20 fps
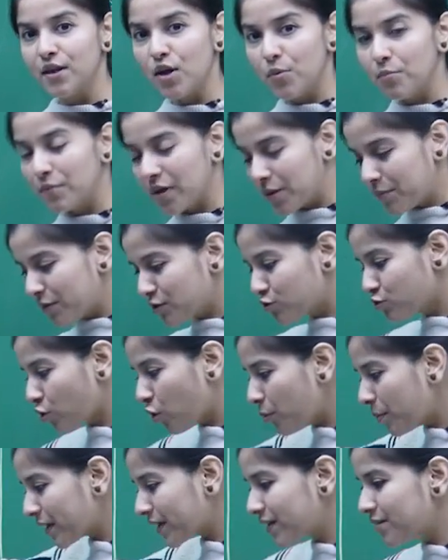maybe
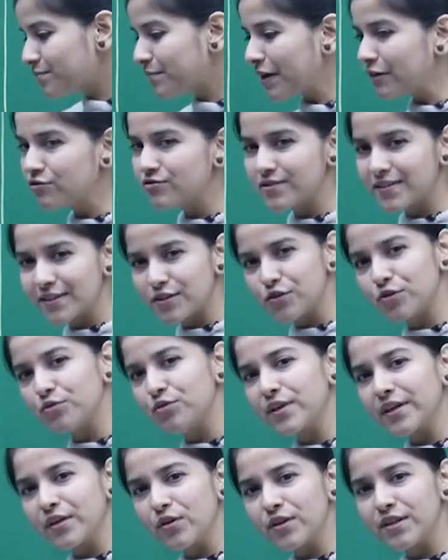so big compounds that you
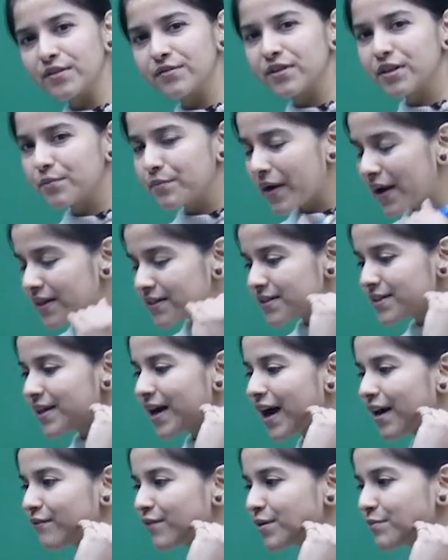cannot even imagine
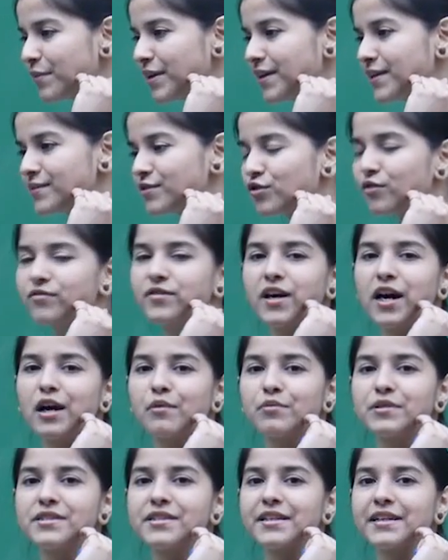having millions of
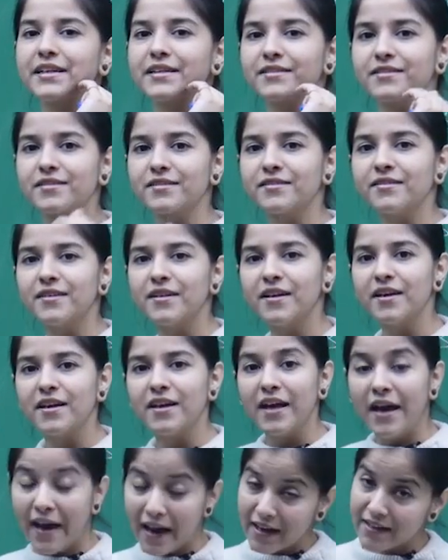carbons in it
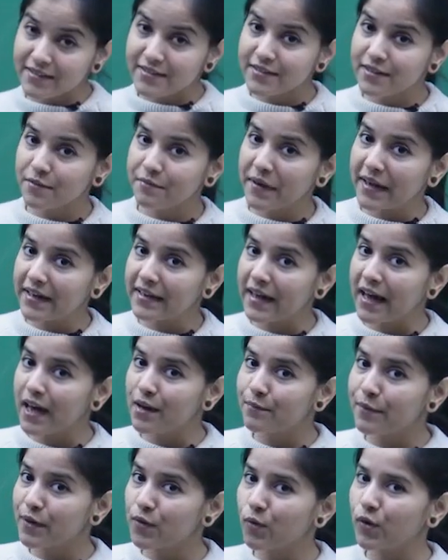and the main
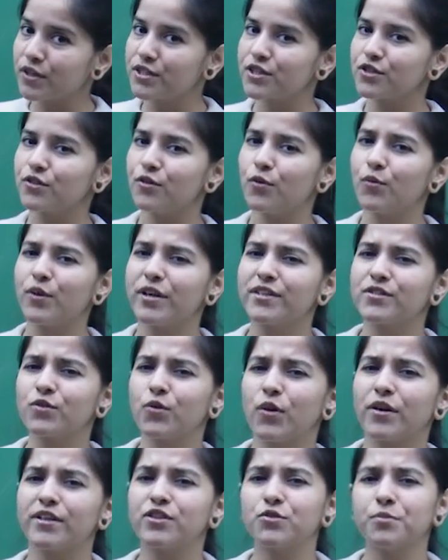helper what is, uh, what is
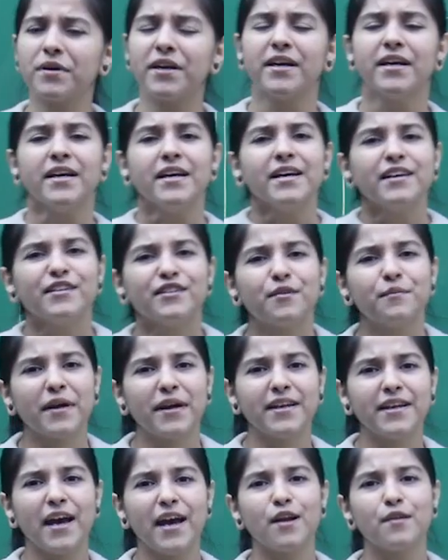going to be the
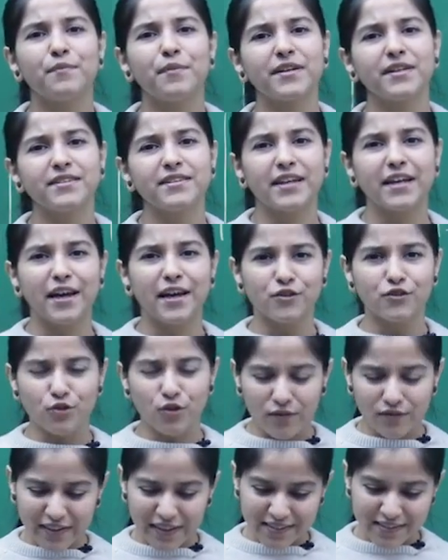main helper in the case
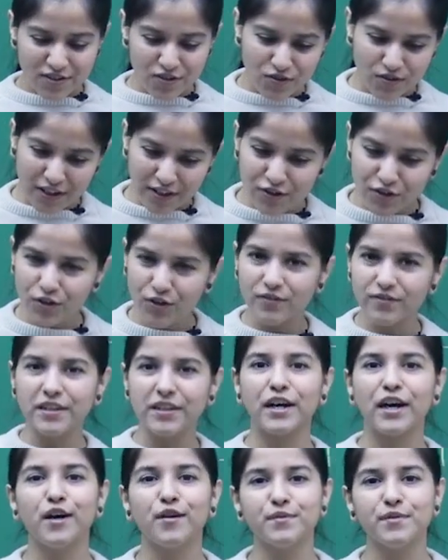of that structure of the
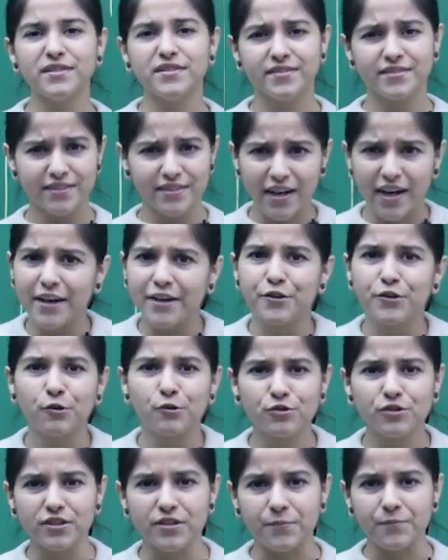carbon the
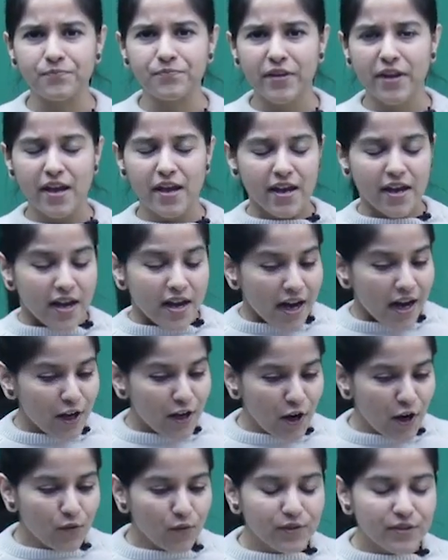hydrogen
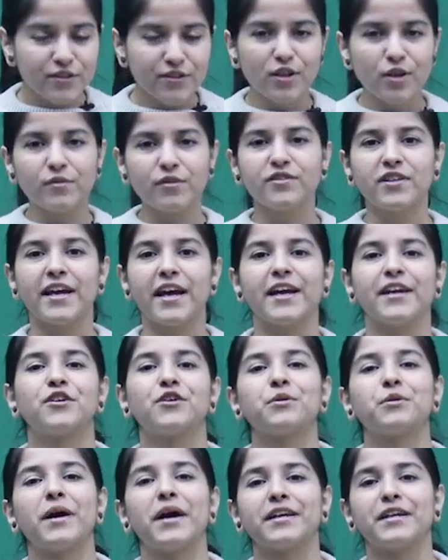along with some of the
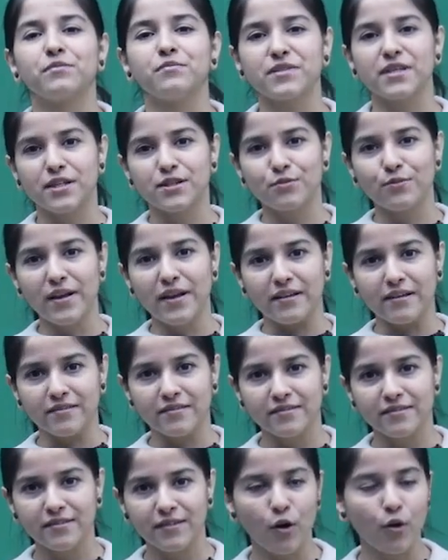heteroatoms as well
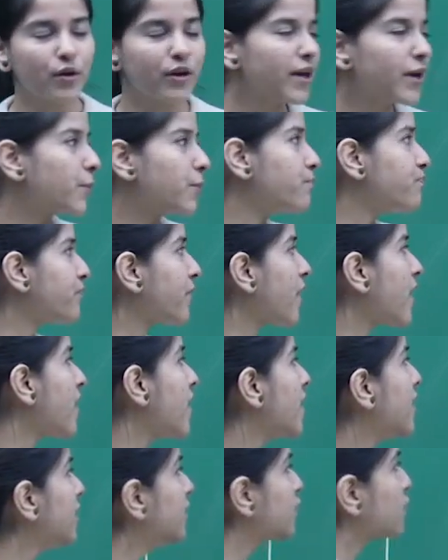okay
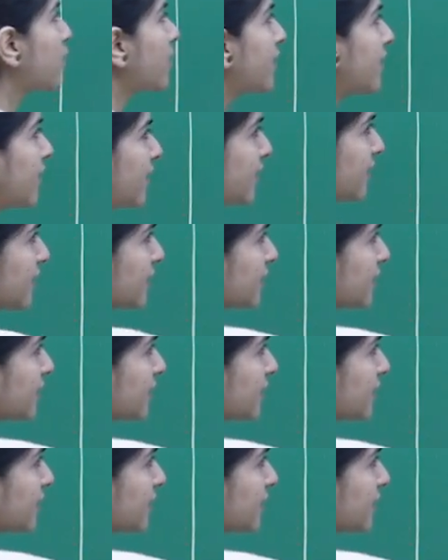so here